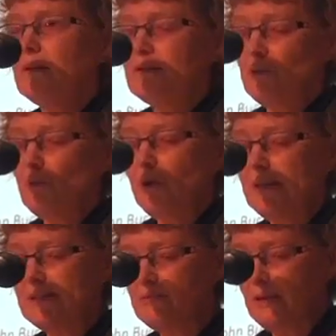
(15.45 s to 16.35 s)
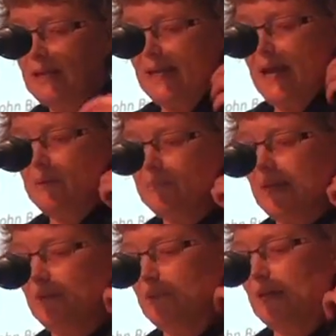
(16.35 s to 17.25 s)
So what is really
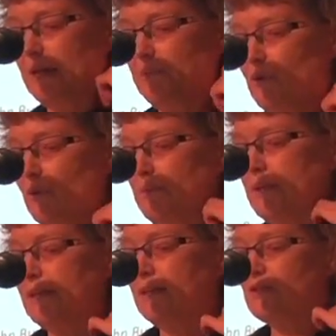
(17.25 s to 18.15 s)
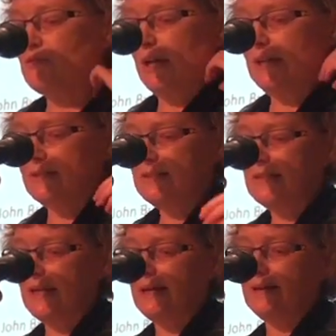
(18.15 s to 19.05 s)
happening with unemployment in Australia
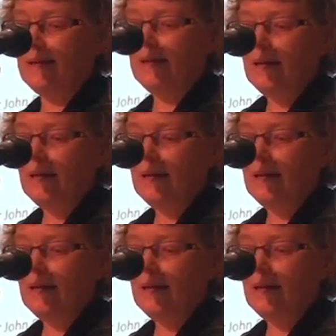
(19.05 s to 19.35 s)
today?